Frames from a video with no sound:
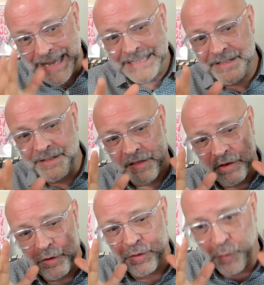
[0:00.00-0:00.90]
East than
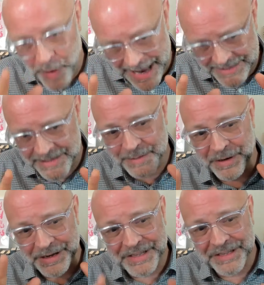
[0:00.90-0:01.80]
they do the West,
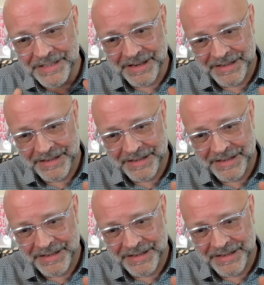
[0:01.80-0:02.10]
but it's, the,